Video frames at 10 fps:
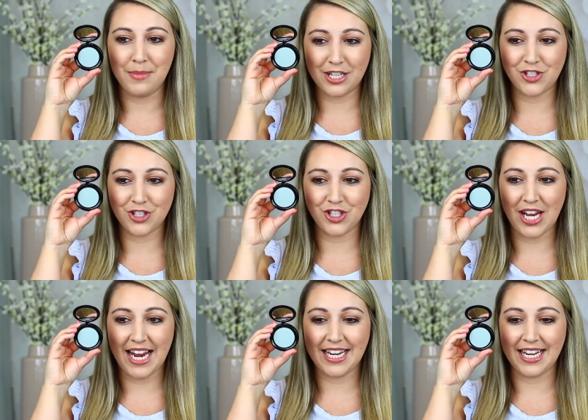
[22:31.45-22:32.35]
mixture
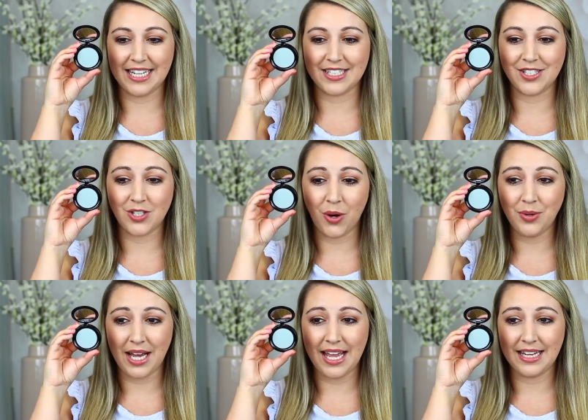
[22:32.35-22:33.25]
shade. It is so
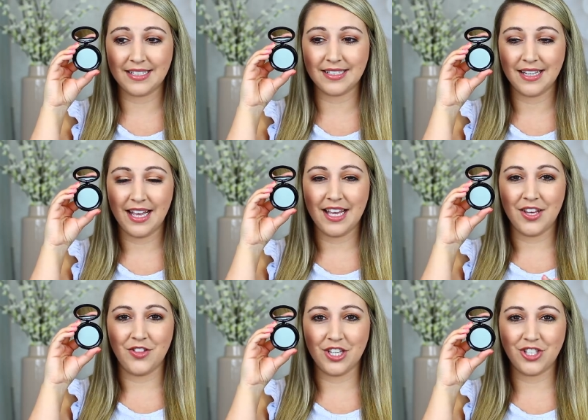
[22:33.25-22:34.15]
nice.
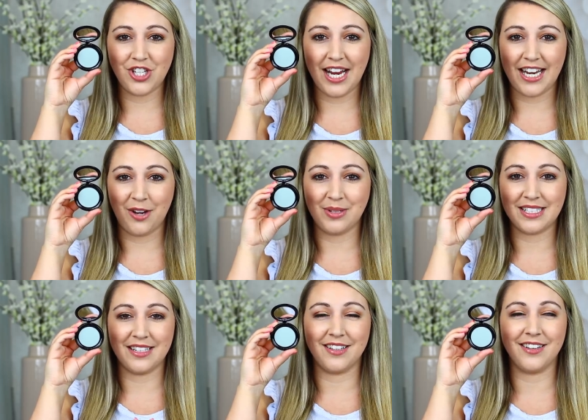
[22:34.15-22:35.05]
This shade I
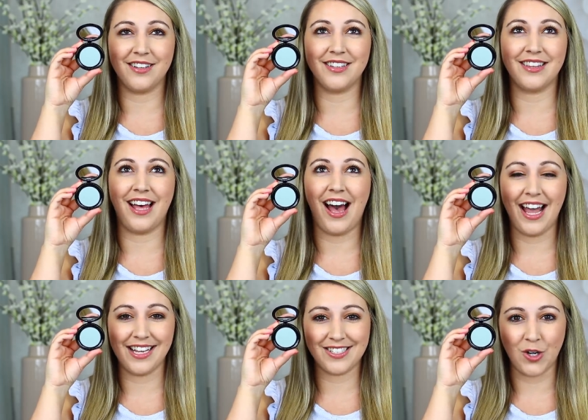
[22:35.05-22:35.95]
was, the
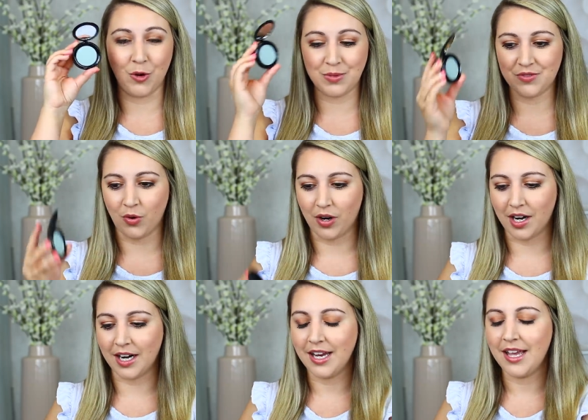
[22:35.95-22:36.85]
highest hopes for.